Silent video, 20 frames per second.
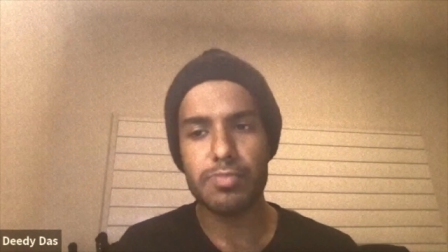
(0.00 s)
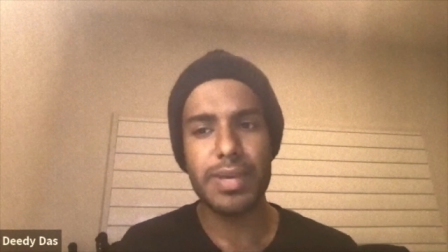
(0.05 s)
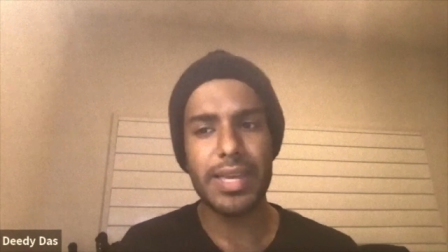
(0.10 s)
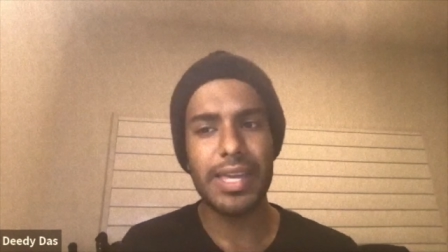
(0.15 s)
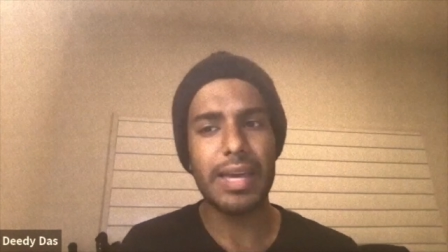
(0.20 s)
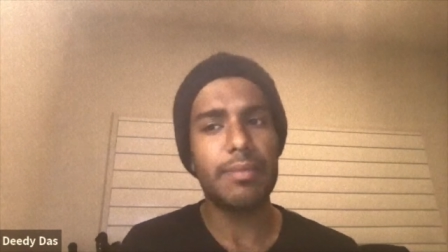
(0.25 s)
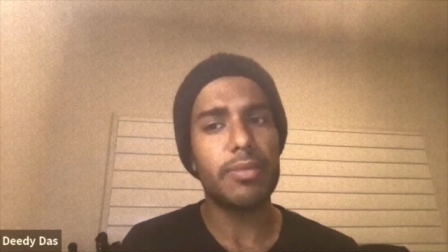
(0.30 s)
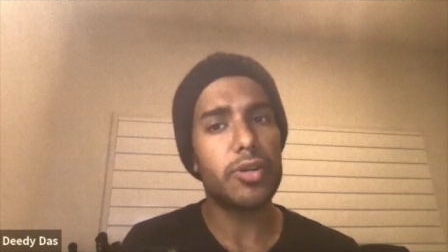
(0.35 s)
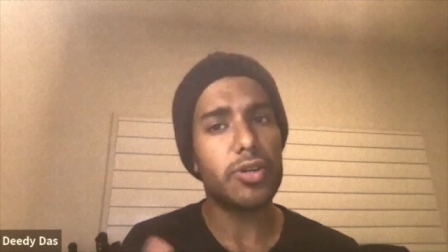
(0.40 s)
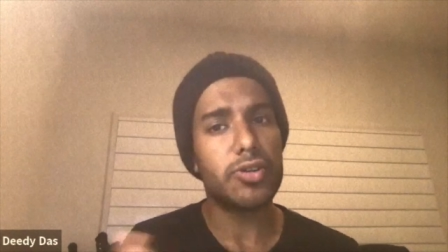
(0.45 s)
being
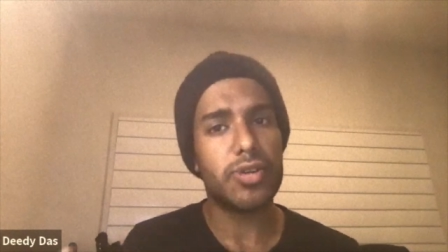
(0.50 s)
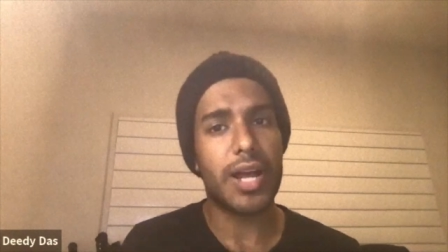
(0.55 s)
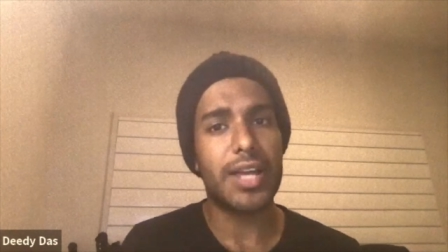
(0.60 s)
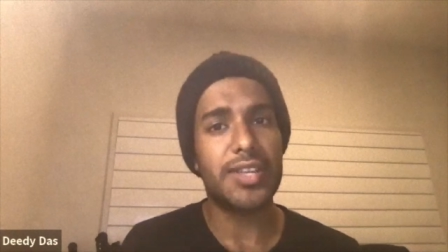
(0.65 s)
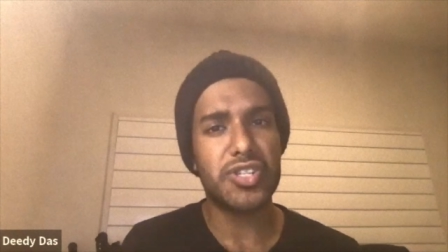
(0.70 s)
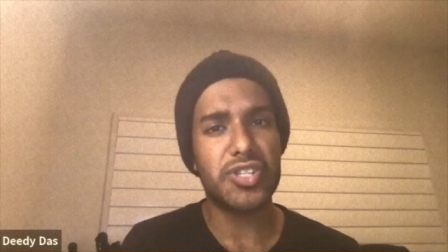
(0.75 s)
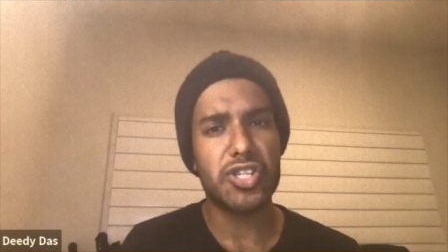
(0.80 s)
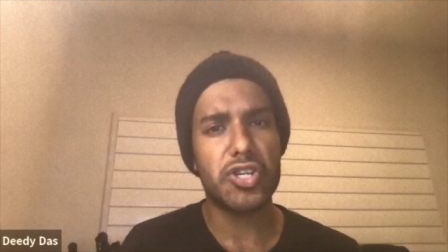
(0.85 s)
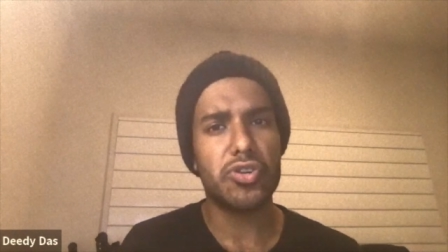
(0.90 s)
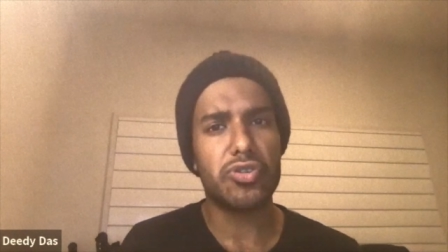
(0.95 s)
able to
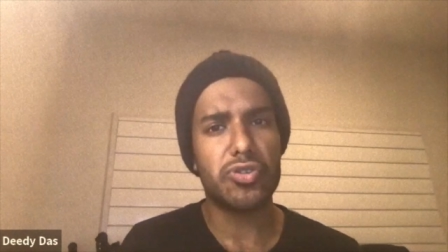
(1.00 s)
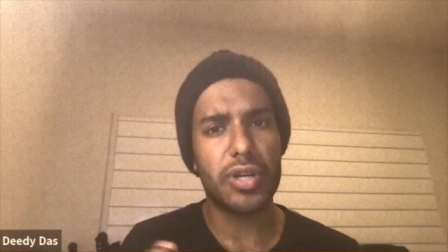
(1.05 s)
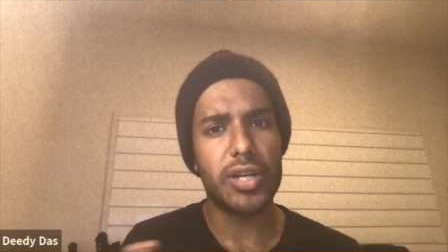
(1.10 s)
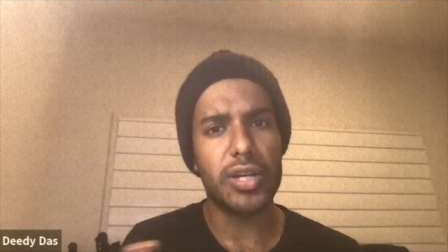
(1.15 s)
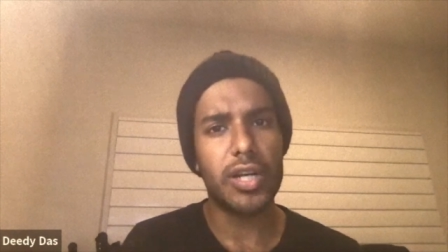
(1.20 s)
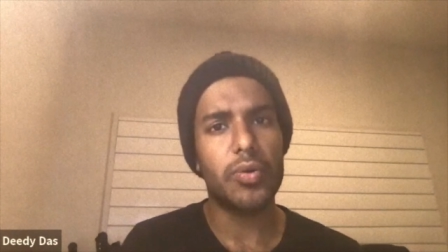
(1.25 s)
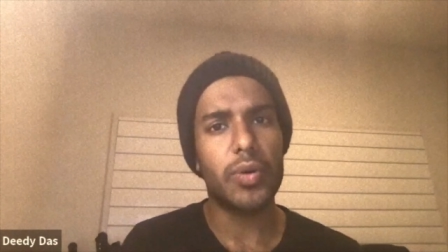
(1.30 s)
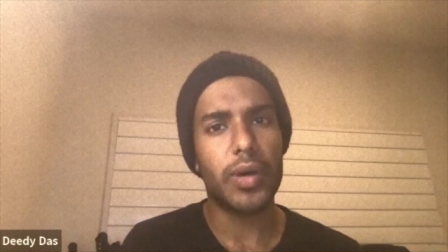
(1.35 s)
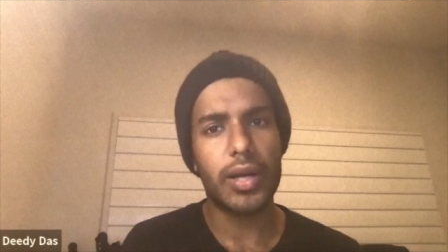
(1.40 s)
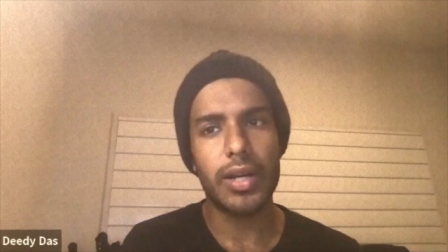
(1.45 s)
transition really
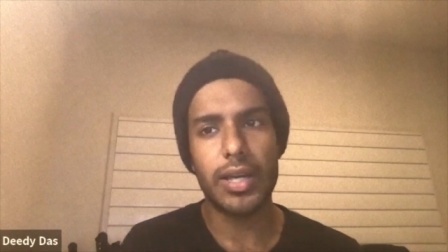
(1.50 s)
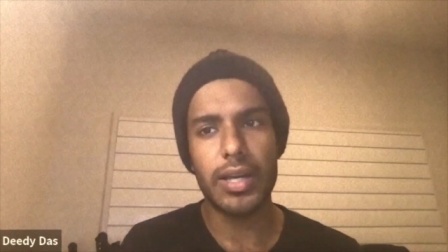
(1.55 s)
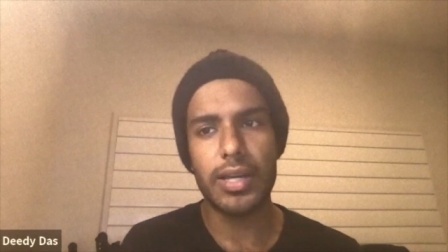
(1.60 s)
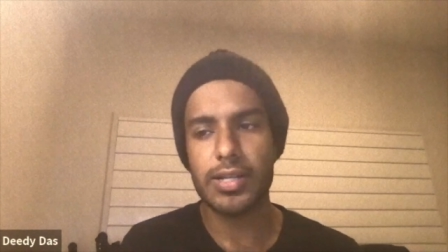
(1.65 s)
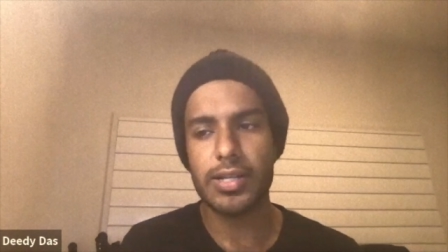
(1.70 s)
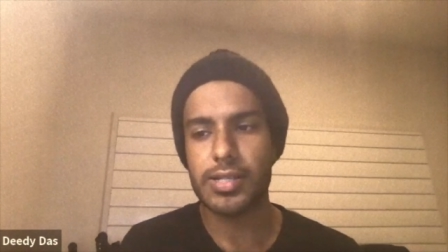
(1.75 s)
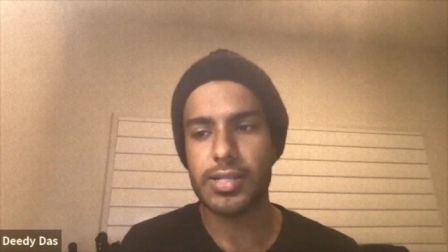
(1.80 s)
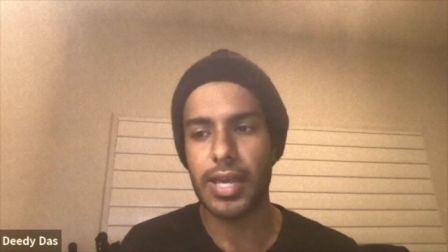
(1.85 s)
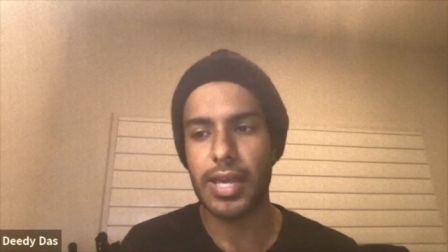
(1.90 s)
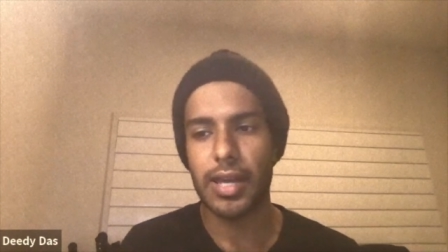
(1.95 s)
quickly
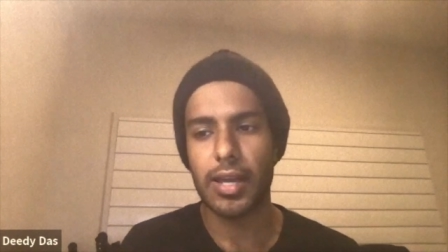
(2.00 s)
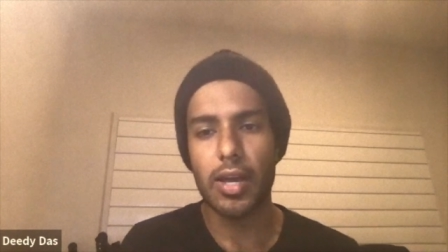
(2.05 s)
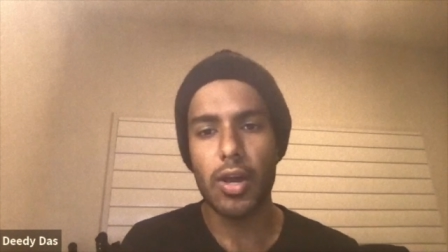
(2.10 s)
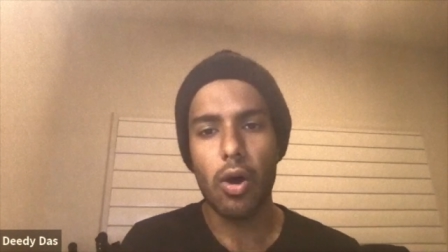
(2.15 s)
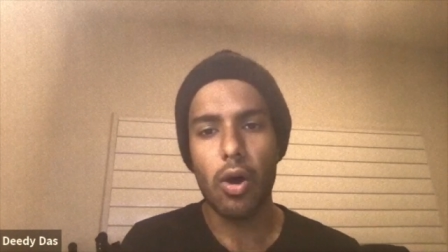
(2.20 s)
into saying,